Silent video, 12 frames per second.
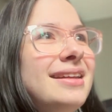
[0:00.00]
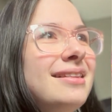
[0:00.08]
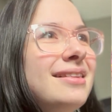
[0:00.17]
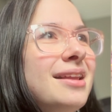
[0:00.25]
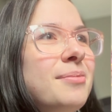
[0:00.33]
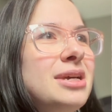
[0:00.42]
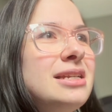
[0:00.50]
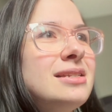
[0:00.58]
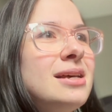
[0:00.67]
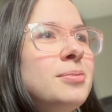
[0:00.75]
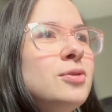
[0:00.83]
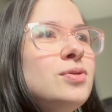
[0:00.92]
Let me
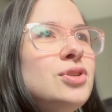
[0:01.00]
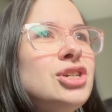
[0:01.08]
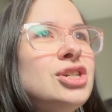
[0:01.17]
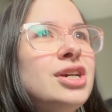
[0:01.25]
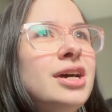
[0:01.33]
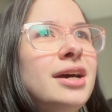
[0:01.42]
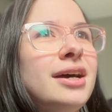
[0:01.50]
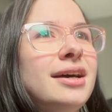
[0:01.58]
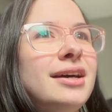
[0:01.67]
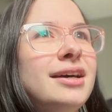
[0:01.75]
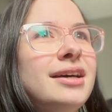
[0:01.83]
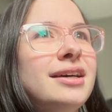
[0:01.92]
double
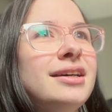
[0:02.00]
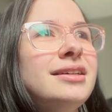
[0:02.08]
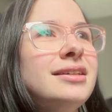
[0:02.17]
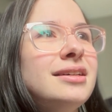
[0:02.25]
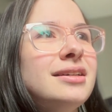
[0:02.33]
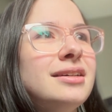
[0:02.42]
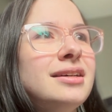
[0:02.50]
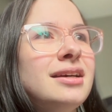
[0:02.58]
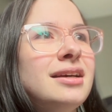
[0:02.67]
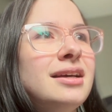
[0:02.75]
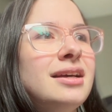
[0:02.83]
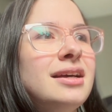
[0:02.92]
check.
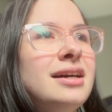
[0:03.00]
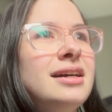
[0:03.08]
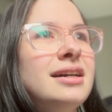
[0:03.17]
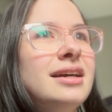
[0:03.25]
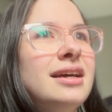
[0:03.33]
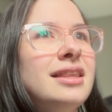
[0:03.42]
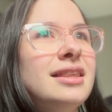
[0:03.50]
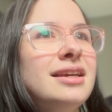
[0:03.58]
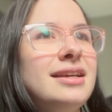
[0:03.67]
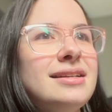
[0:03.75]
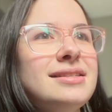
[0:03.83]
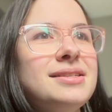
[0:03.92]
I
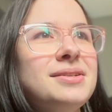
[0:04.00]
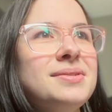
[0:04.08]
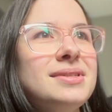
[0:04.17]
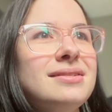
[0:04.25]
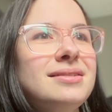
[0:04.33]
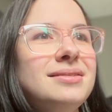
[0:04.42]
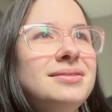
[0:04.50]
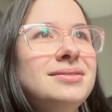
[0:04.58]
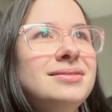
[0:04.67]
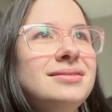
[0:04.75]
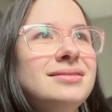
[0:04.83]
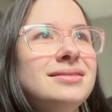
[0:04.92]
think it's no-so.